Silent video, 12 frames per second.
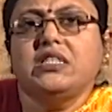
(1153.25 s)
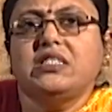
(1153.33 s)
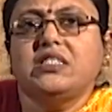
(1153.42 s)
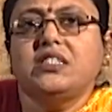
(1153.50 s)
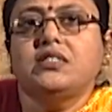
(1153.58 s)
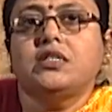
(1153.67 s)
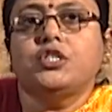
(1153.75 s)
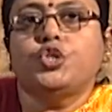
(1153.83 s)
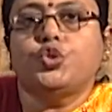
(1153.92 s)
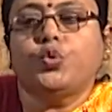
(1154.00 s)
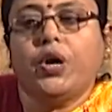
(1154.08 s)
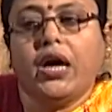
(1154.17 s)
ceases
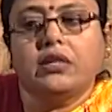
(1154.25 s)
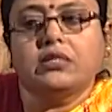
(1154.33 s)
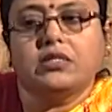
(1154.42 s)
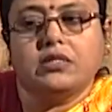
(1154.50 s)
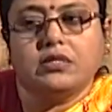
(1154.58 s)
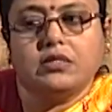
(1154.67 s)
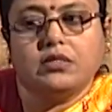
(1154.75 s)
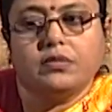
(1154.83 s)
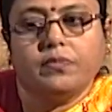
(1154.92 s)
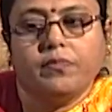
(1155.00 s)
to exist.